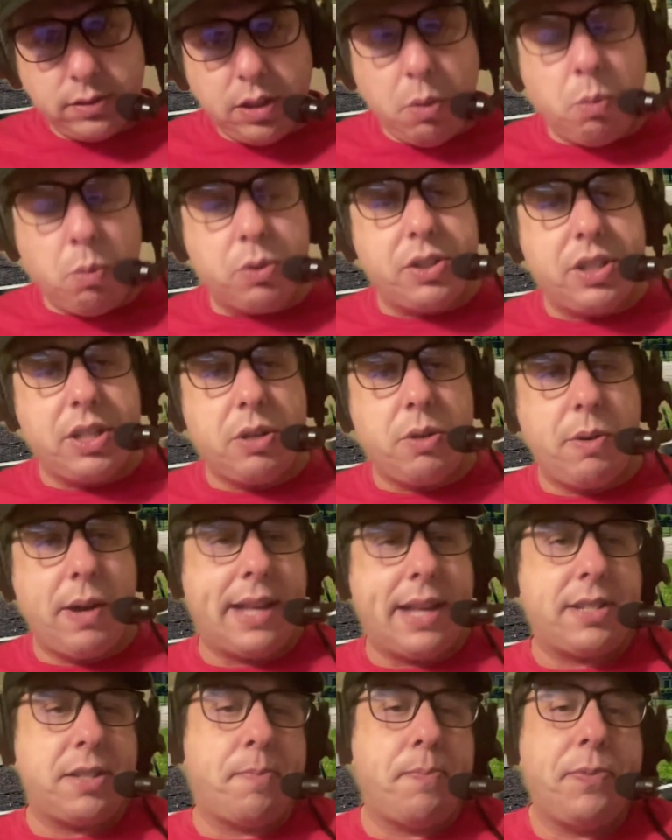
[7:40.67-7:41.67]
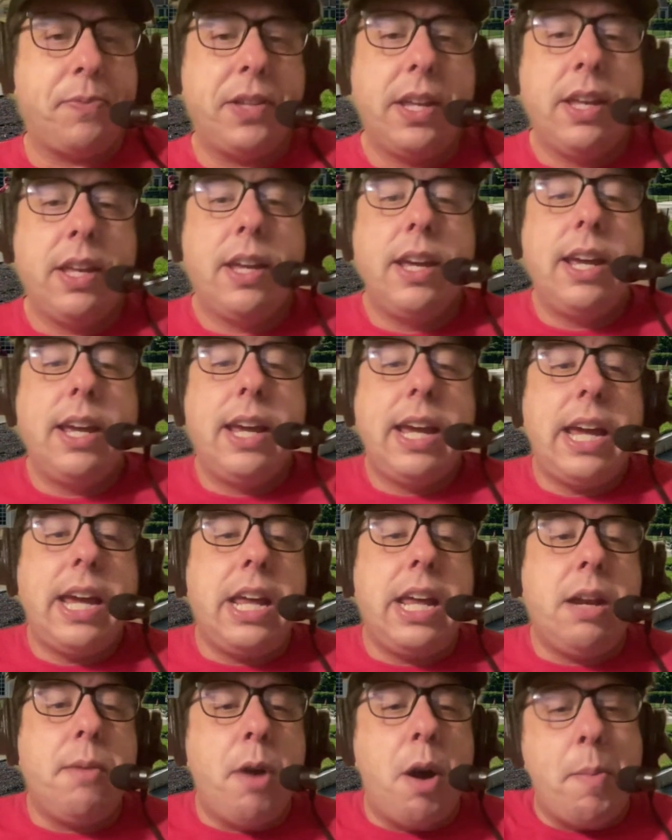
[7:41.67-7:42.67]
We'll see who has them.
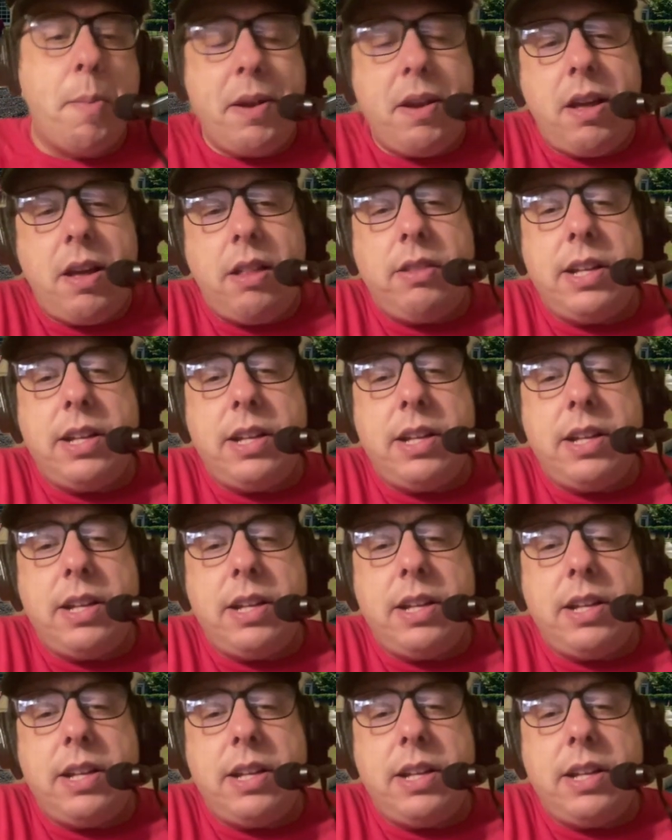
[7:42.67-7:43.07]
In a moment,